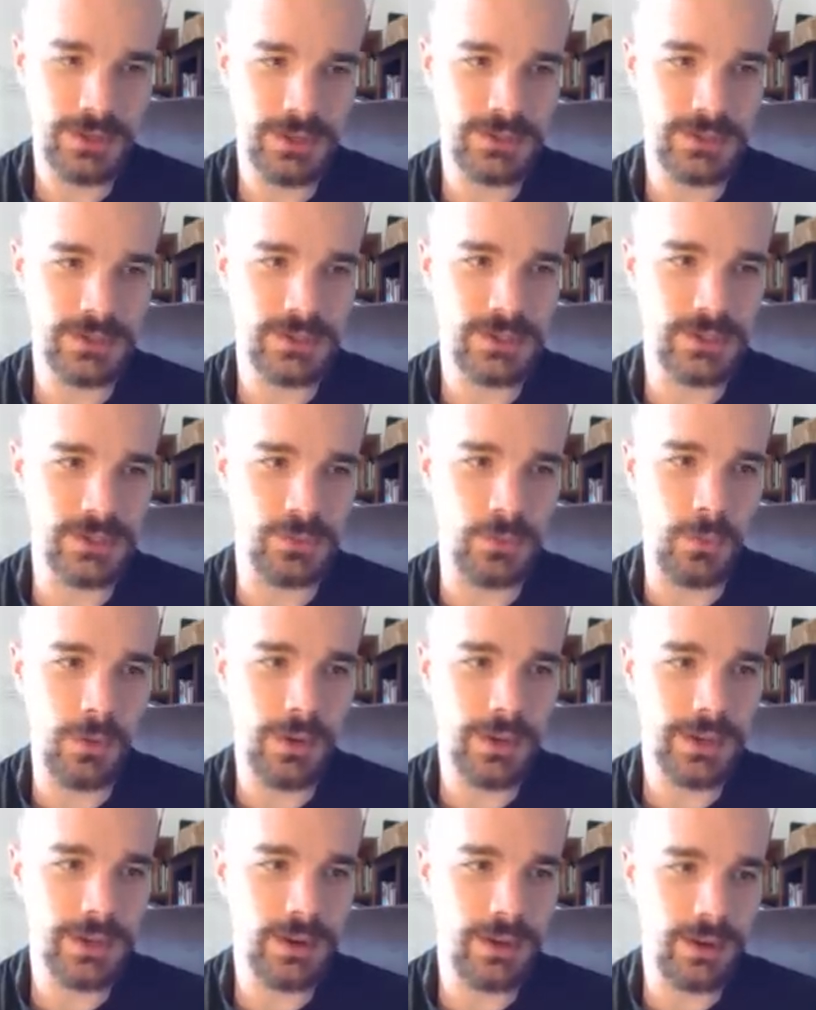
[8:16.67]
just because
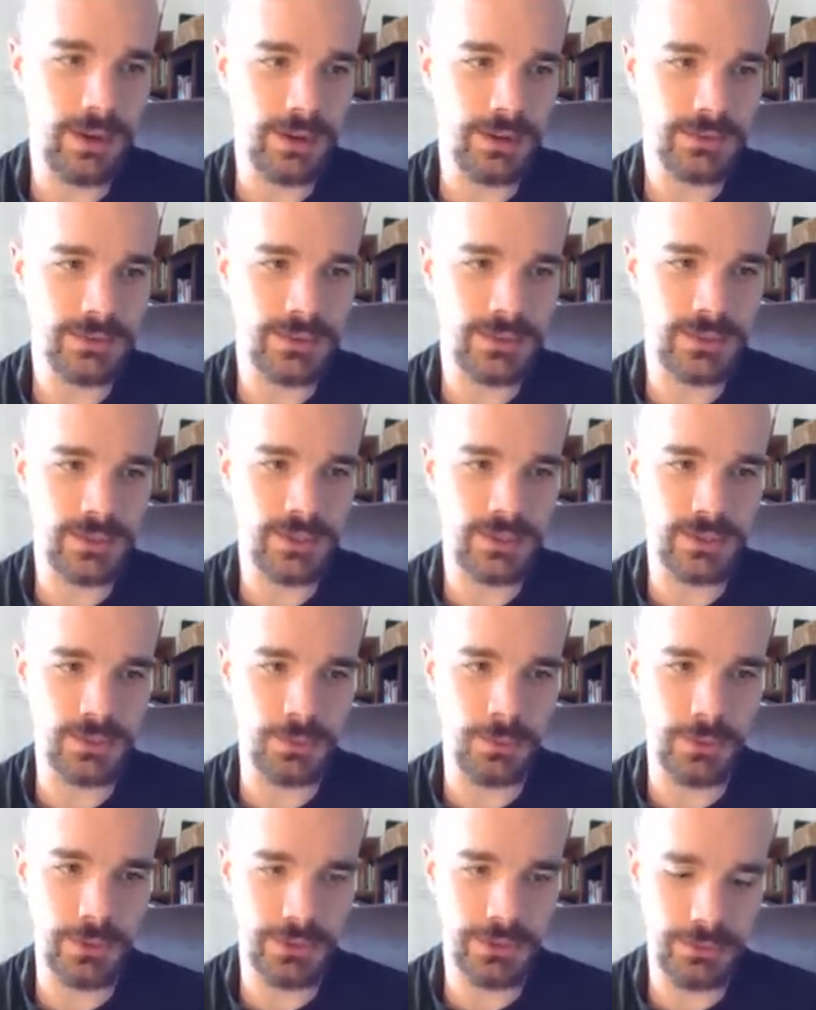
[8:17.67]
why not? Just because
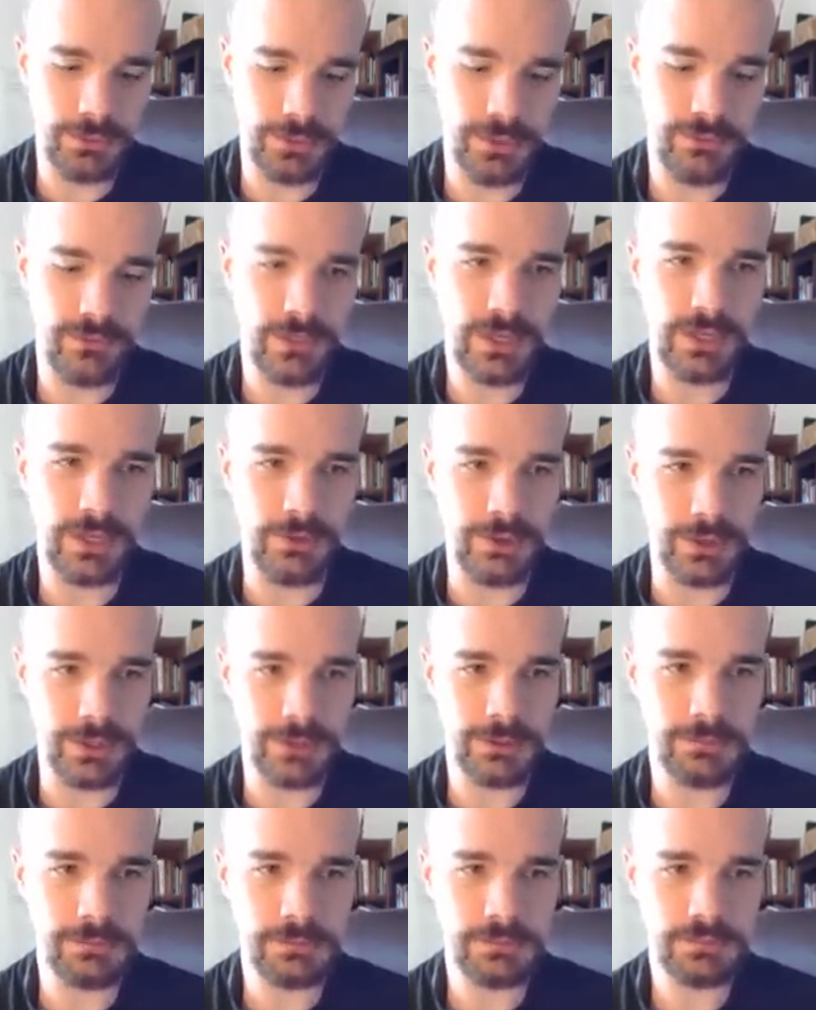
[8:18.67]
we're doing a video on it.